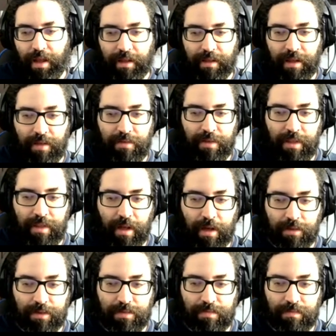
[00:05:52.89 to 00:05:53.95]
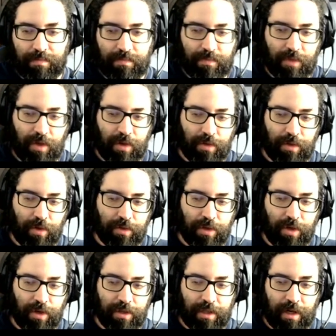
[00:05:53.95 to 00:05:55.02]
and then everything else, all
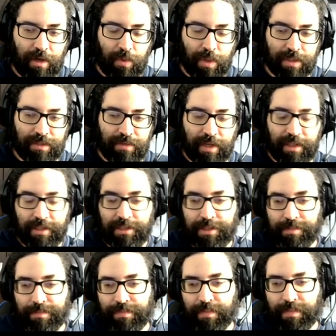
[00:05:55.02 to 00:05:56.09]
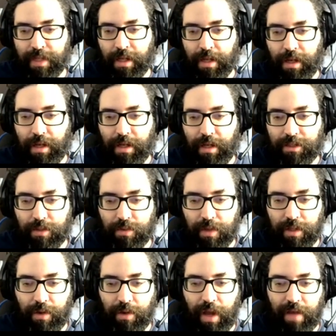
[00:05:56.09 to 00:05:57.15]
the other R1s vanish. So,
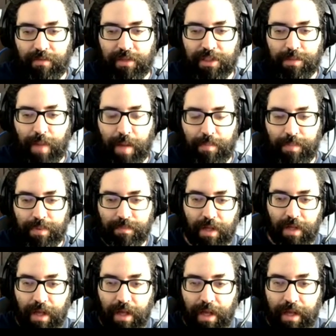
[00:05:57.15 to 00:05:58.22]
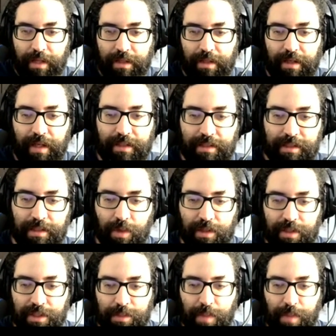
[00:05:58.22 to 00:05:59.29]
and you have this map, and let's see
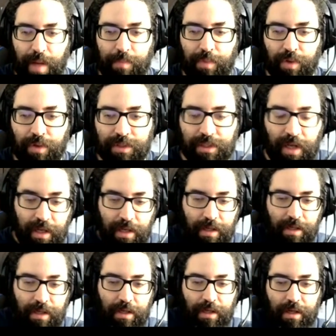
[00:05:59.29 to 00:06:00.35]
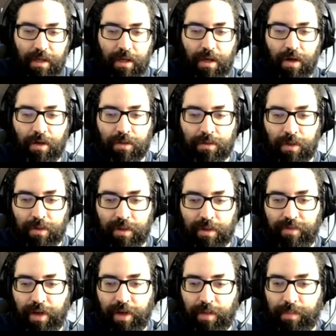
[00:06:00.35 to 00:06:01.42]
what this map looks like on
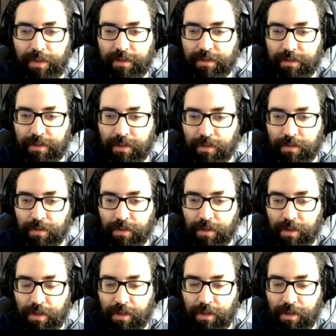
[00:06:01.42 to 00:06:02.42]
a fiber. So